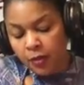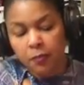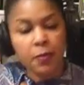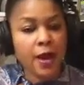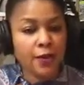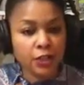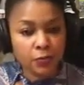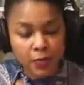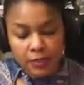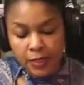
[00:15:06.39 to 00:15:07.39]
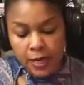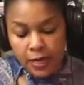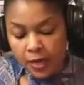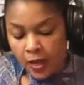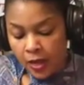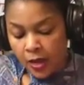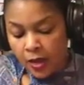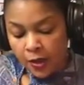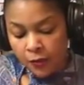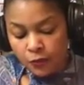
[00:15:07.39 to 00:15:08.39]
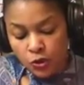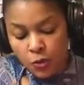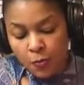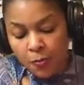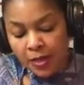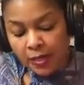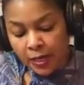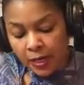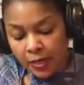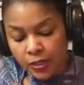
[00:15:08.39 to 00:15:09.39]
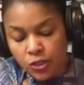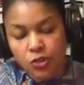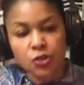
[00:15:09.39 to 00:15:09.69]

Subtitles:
Marriage Monday. So Mondays,